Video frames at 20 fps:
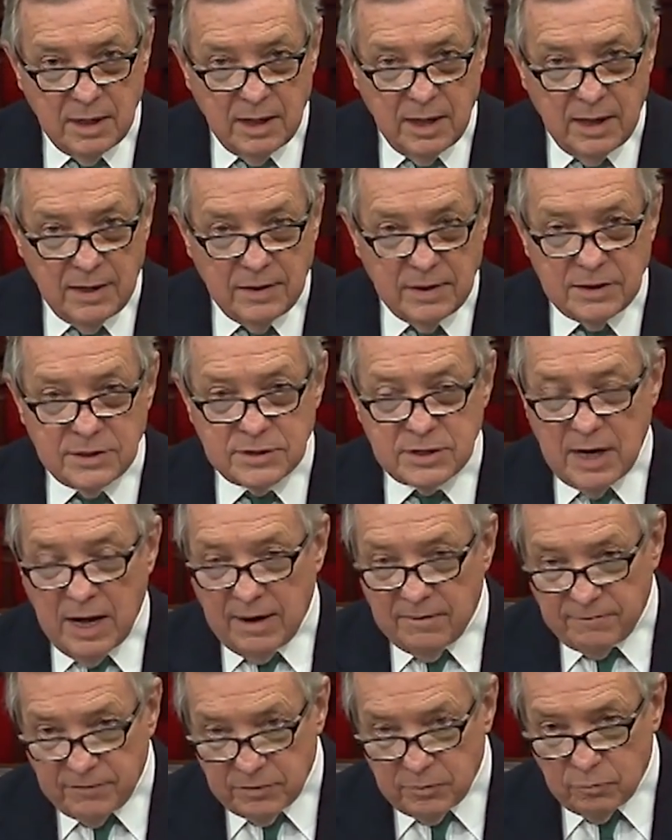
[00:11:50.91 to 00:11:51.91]
And this
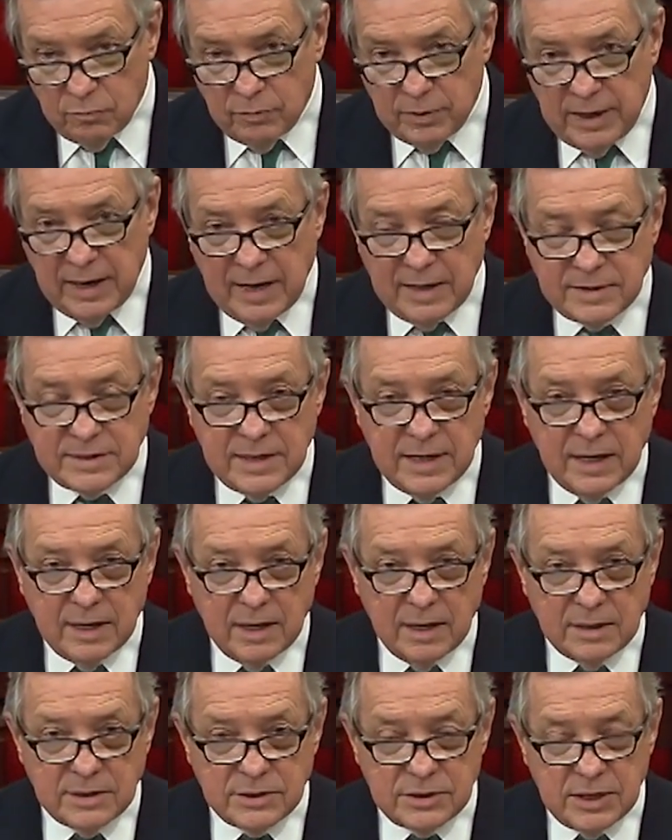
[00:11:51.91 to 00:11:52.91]
effort would not take
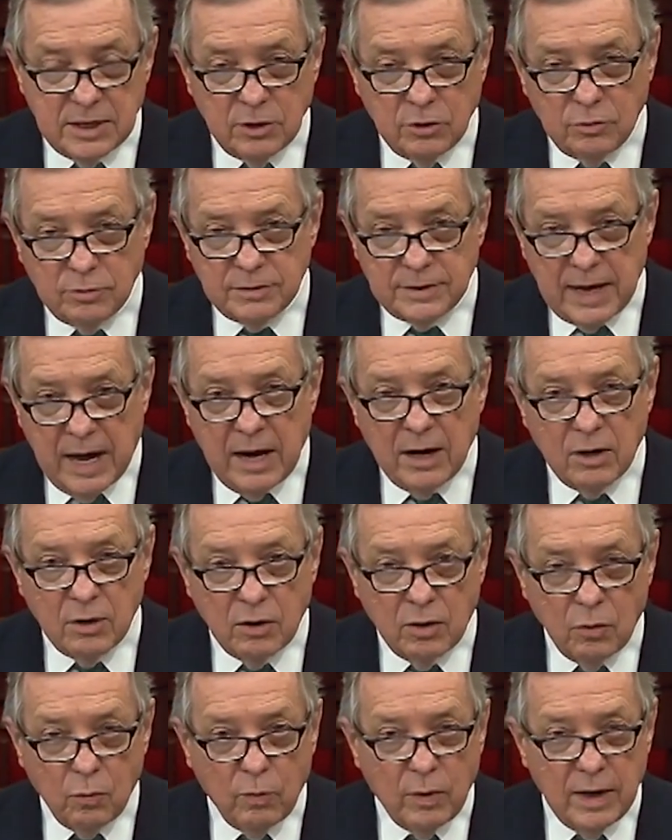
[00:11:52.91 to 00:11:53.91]
a single dollar
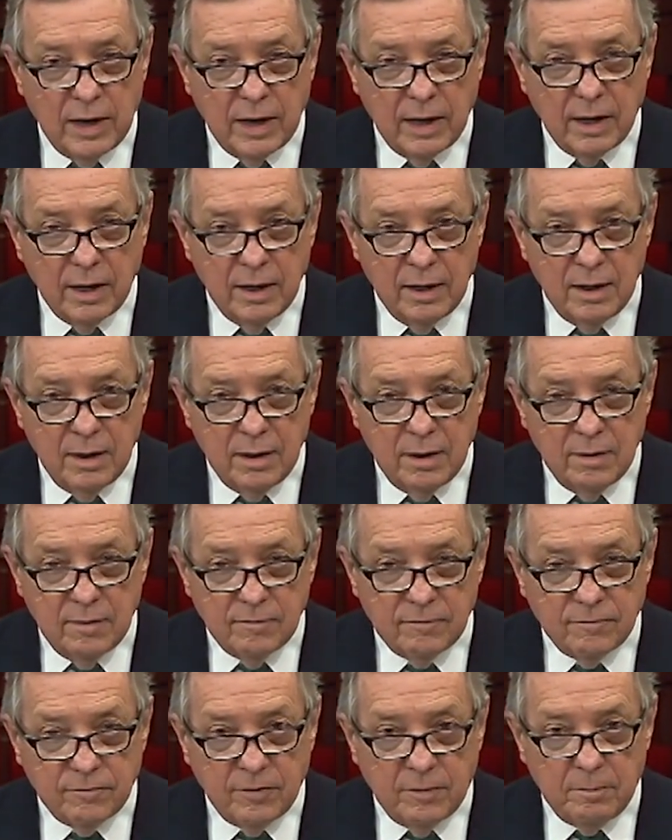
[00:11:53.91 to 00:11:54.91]
away
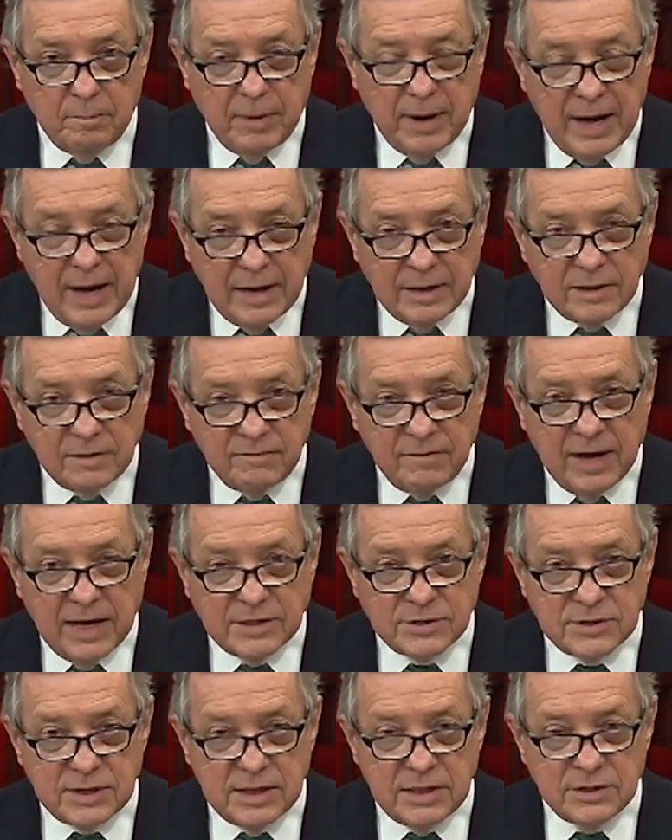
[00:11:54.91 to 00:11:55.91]
from buying the
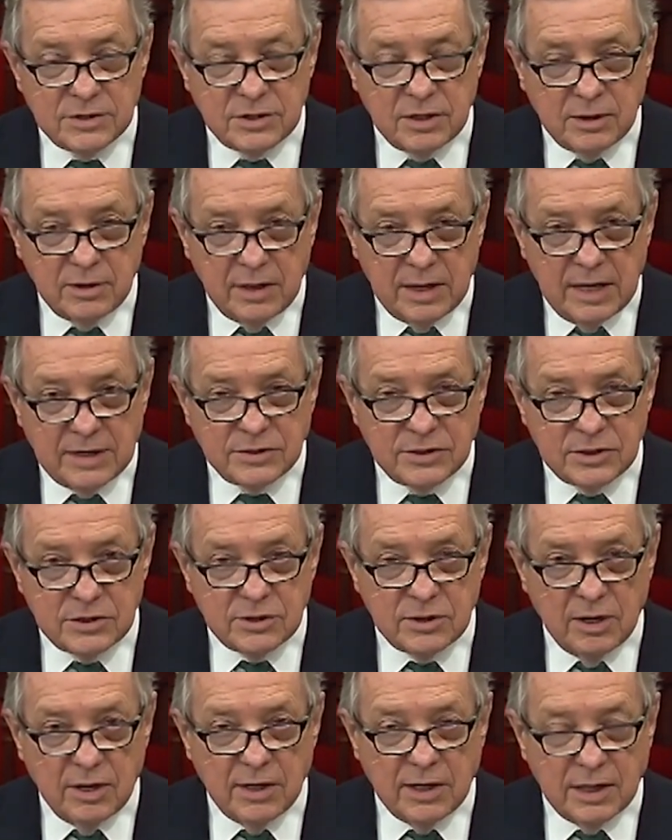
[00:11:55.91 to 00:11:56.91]
vaccines that are
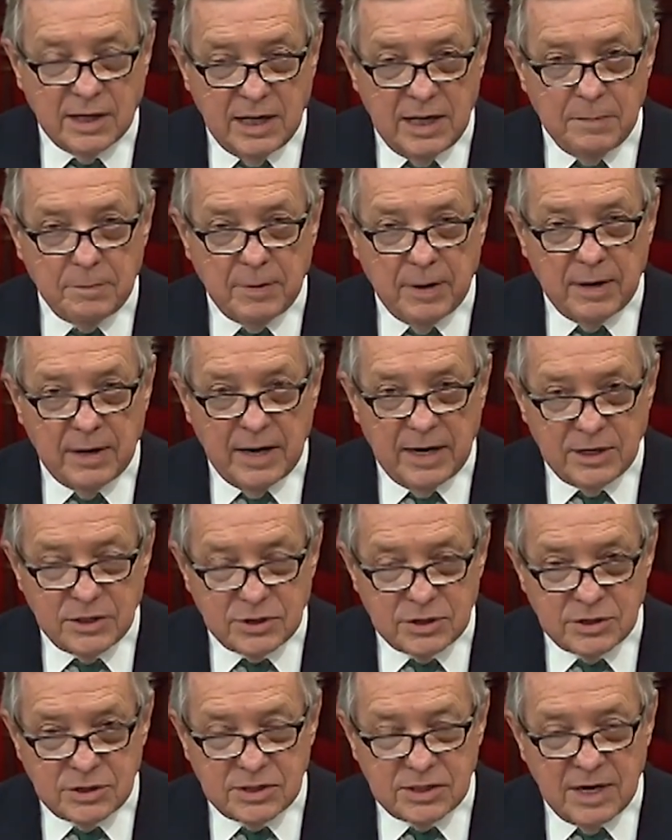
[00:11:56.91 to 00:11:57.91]
necessary to keep our
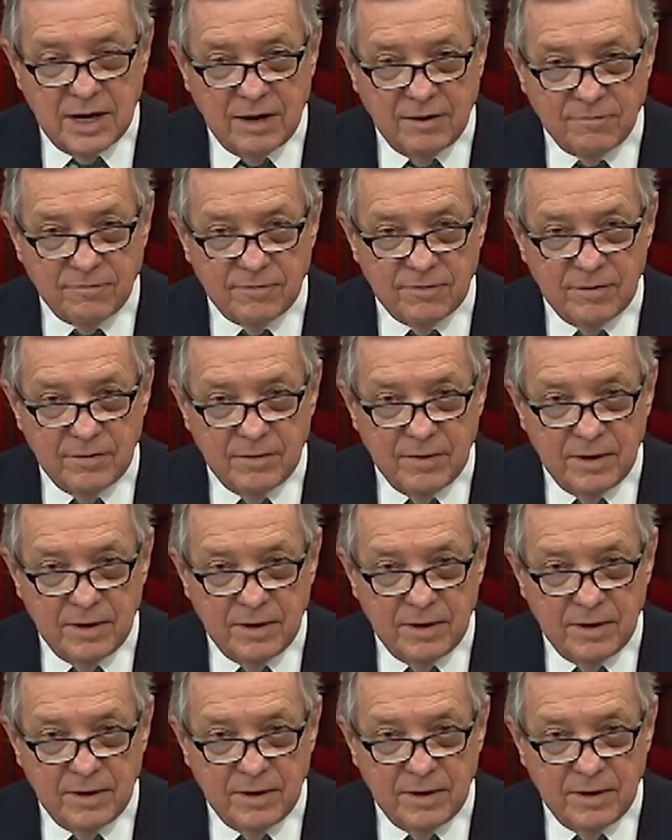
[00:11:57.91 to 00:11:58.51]
nation safe.